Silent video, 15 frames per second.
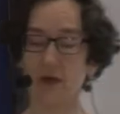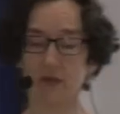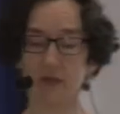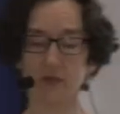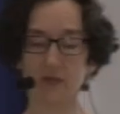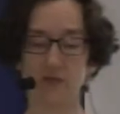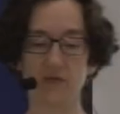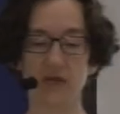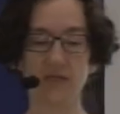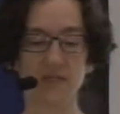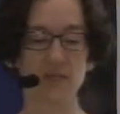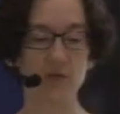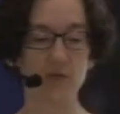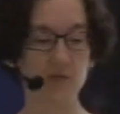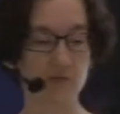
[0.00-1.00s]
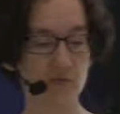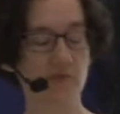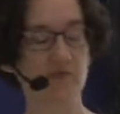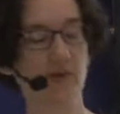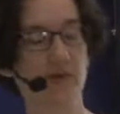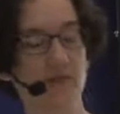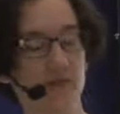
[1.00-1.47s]
Right? So the idea with
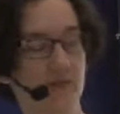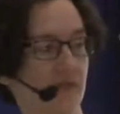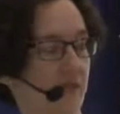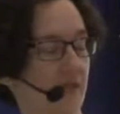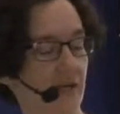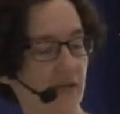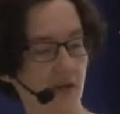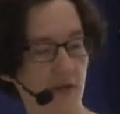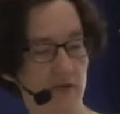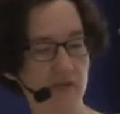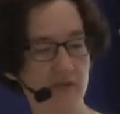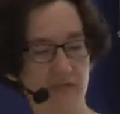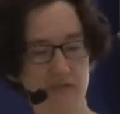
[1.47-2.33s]
supervised technology,